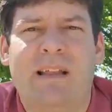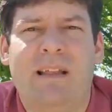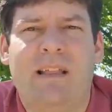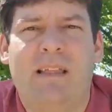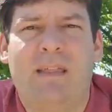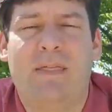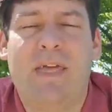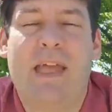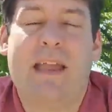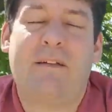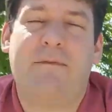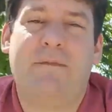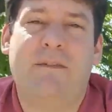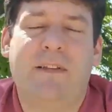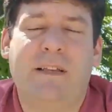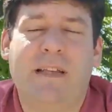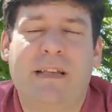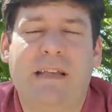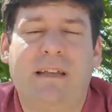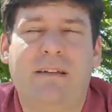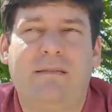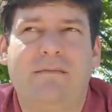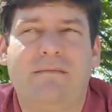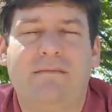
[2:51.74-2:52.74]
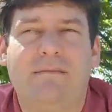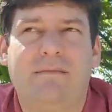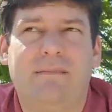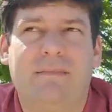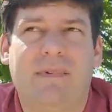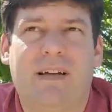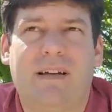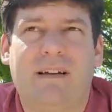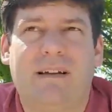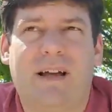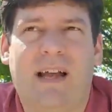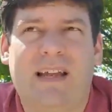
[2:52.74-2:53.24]
Thankfully,
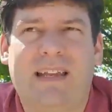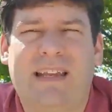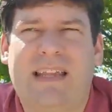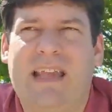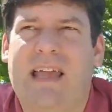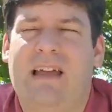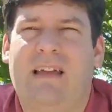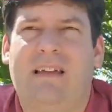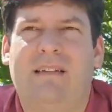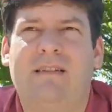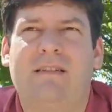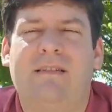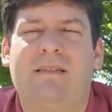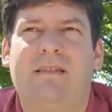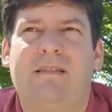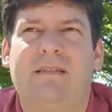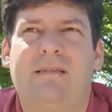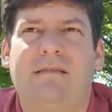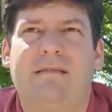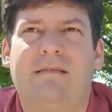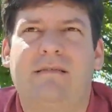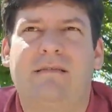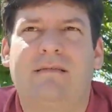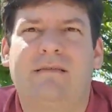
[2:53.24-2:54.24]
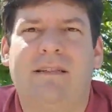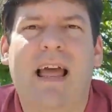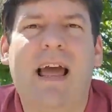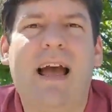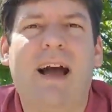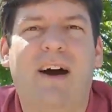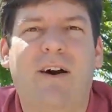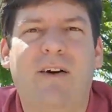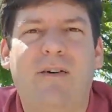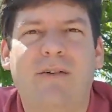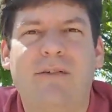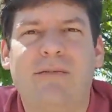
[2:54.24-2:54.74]
I guess,
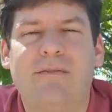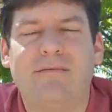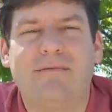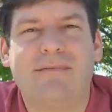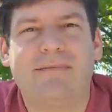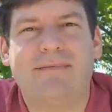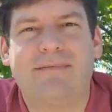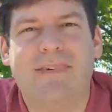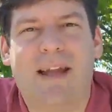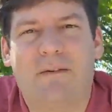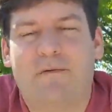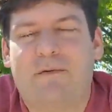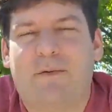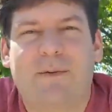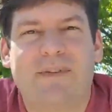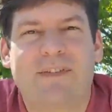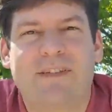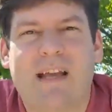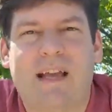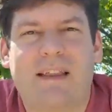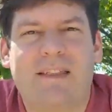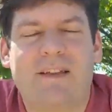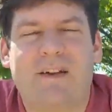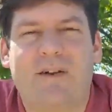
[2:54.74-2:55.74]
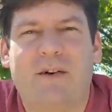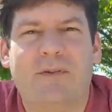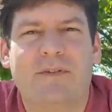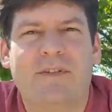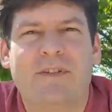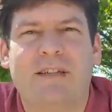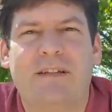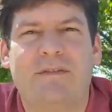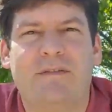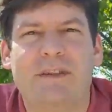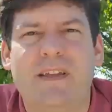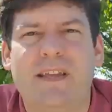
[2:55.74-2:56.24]
now everyone's got their own
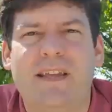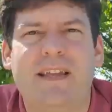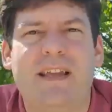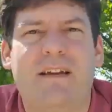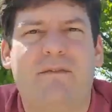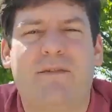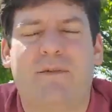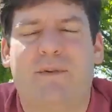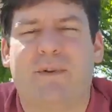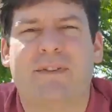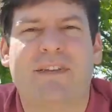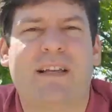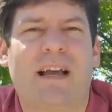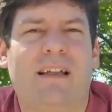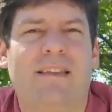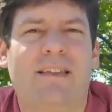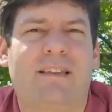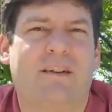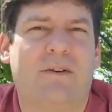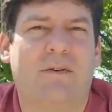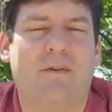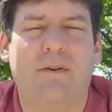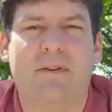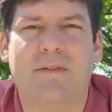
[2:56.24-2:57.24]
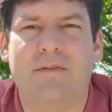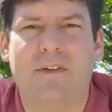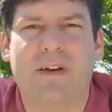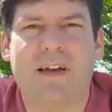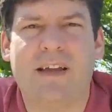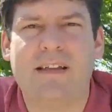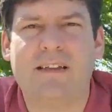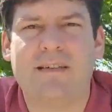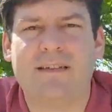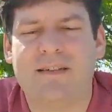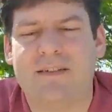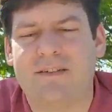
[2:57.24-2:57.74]
TV, everyone's got their own
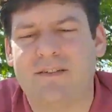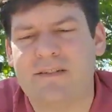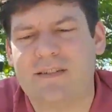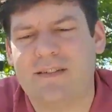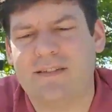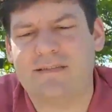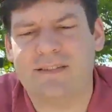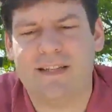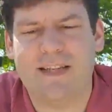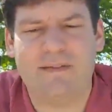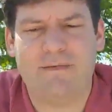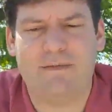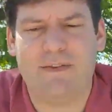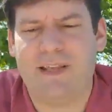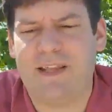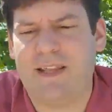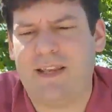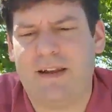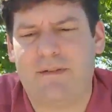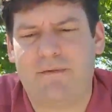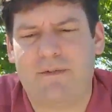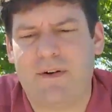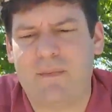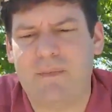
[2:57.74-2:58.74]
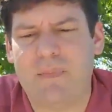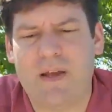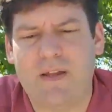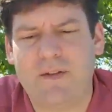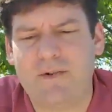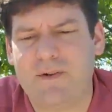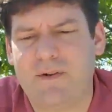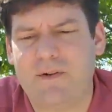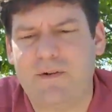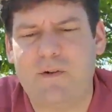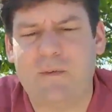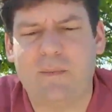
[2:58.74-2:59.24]
device. There's a TV in every
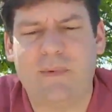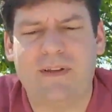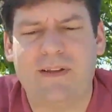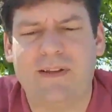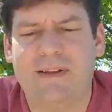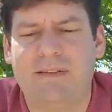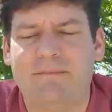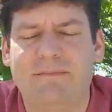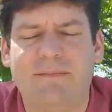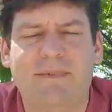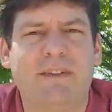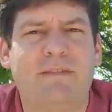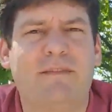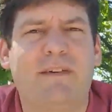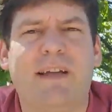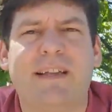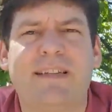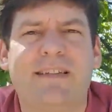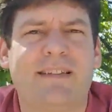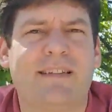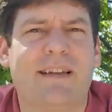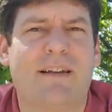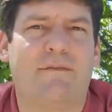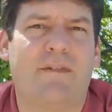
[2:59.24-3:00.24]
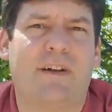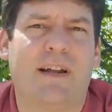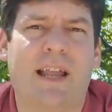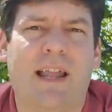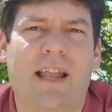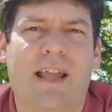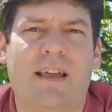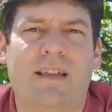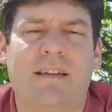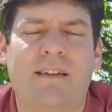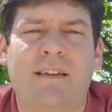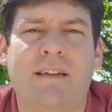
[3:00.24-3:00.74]
bedroom and a device in every
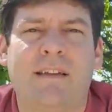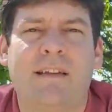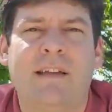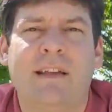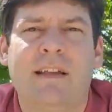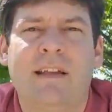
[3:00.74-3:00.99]
hand.